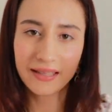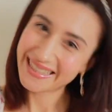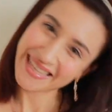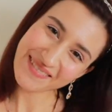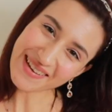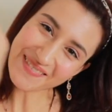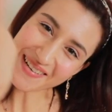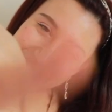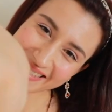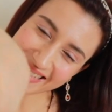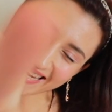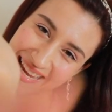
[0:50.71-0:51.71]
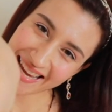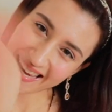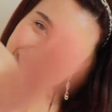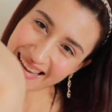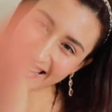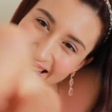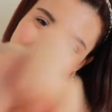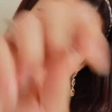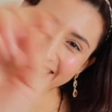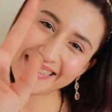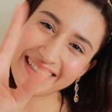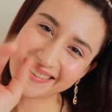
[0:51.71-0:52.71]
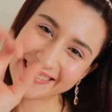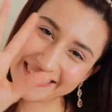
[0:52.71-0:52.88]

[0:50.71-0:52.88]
keep on watching!